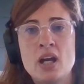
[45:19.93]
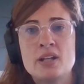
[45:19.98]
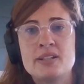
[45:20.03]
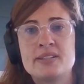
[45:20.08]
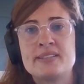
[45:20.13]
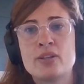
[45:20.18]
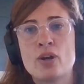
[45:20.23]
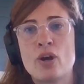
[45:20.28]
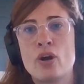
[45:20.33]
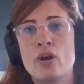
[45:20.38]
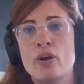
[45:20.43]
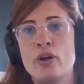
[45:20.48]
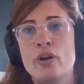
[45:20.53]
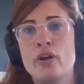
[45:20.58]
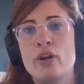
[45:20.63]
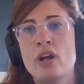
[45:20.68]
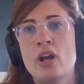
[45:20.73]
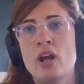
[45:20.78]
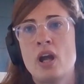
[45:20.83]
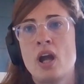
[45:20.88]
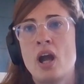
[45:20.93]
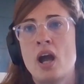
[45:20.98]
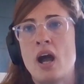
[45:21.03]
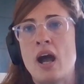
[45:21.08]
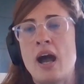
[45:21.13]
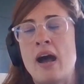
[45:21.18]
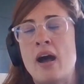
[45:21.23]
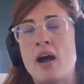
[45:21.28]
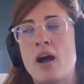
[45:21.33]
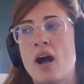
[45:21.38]
So
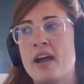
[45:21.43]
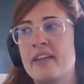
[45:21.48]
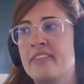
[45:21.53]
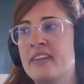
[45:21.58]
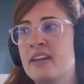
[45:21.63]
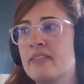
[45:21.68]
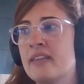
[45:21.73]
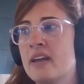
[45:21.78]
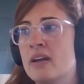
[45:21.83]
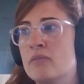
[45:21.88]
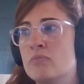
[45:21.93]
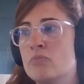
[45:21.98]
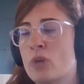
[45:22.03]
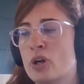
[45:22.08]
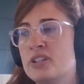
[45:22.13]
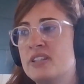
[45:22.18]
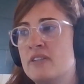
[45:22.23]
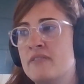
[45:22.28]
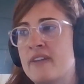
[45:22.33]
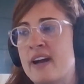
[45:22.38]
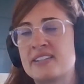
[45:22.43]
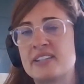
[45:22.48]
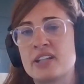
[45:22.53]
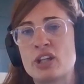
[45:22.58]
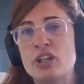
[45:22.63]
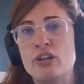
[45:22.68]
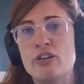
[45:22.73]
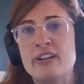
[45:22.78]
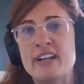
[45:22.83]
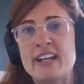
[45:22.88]
I think that most of our
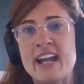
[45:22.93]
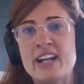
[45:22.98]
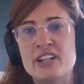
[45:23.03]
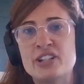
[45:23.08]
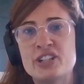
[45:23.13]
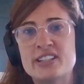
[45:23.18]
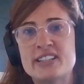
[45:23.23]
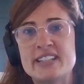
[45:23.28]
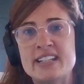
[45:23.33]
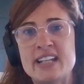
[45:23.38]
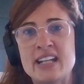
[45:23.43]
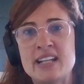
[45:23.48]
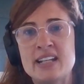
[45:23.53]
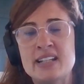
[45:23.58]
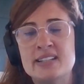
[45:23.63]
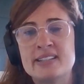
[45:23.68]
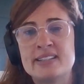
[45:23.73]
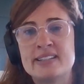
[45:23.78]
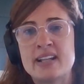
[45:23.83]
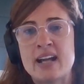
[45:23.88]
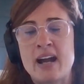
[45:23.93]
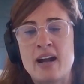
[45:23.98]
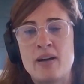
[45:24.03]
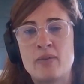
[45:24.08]
security agencies